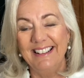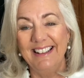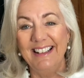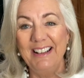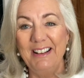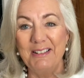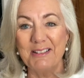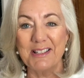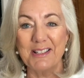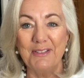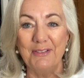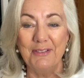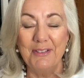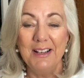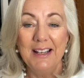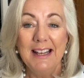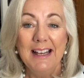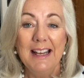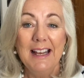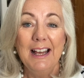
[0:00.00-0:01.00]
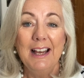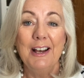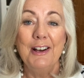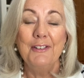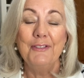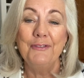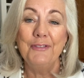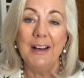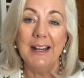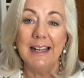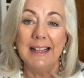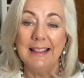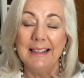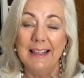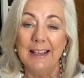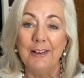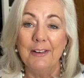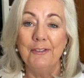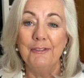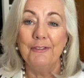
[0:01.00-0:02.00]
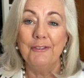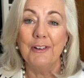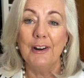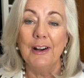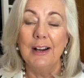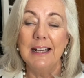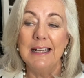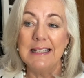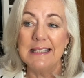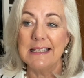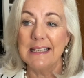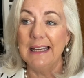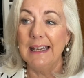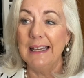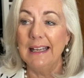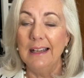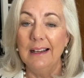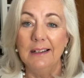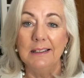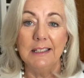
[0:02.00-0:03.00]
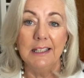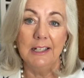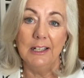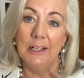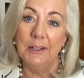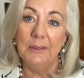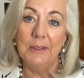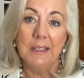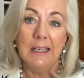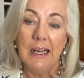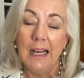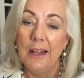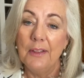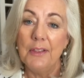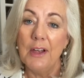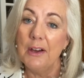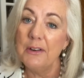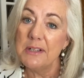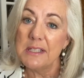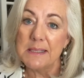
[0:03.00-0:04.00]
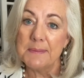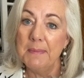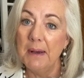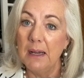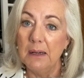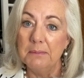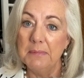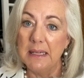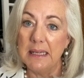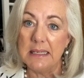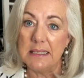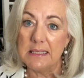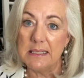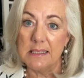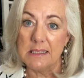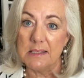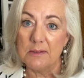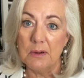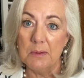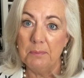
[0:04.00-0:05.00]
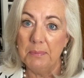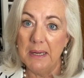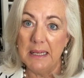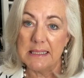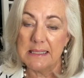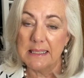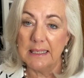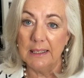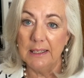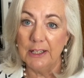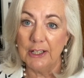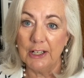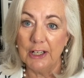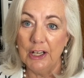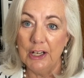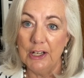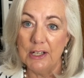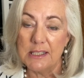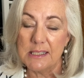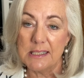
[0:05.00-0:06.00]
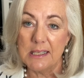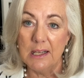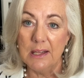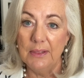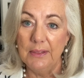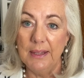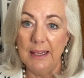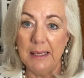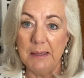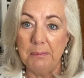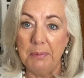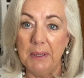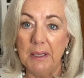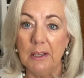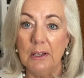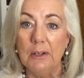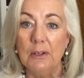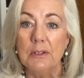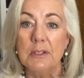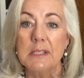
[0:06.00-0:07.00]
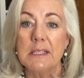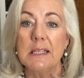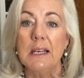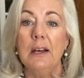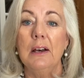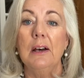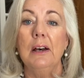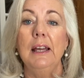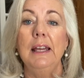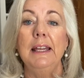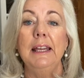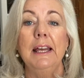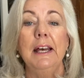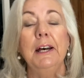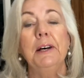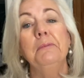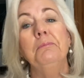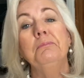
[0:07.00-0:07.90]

it's a funny thing on Friday, you know, those smart meters are a blessing and a curse, aren't they? Because I